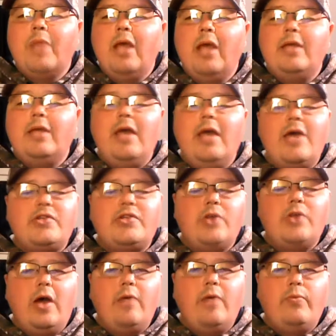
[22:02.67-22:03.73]
Yeah,
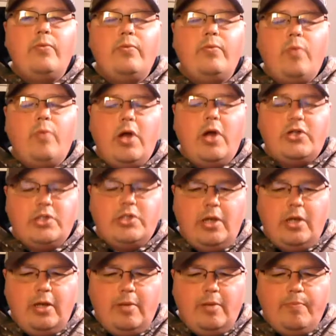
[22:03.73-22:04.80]
so I watched.
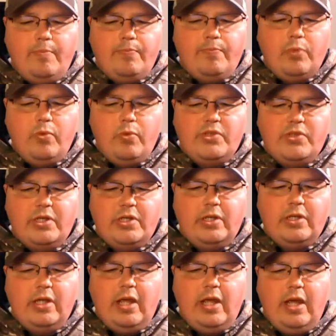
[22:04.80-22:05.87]
Was it
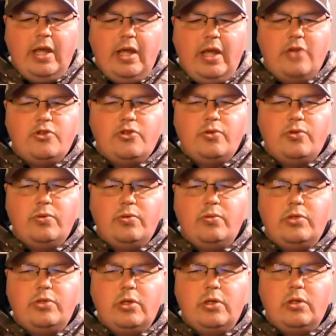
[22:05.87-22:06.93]
Andrew
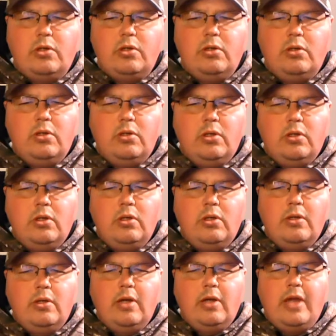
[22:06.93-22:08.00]
Durr?
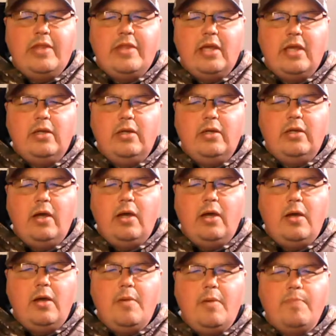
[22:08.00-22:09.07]
I think
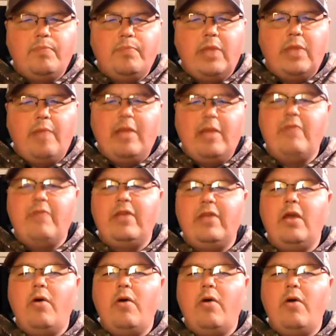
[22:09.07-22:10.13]
that made a
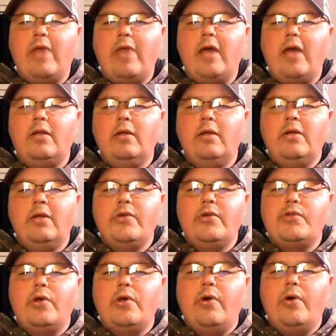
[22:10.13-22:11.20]
video of that.
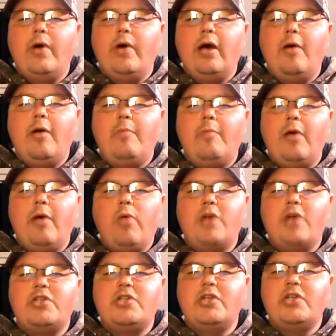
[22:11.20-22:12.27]
So I
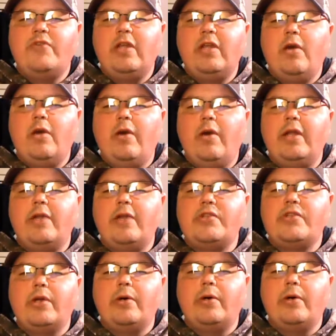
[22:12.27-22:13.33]
watched his video on that.
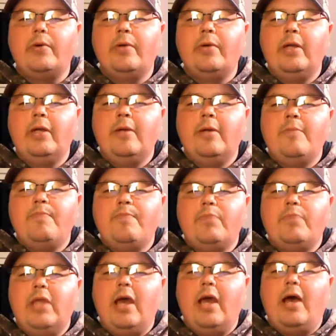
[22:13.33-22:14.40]
So
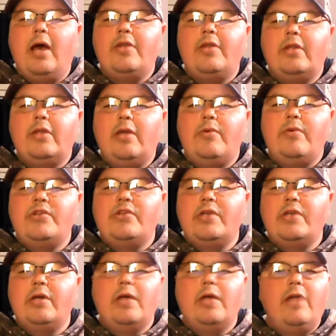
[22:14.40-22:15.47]
yeah, I thought that was
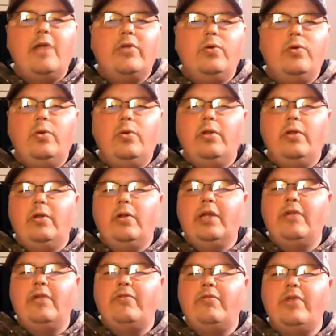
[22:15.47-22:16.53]
kind of a cool little
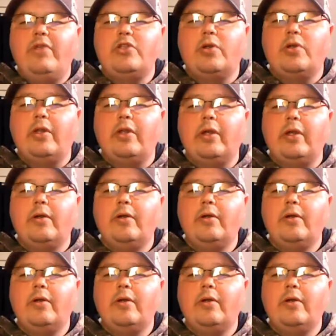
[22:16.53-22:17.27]
hidden feature on there.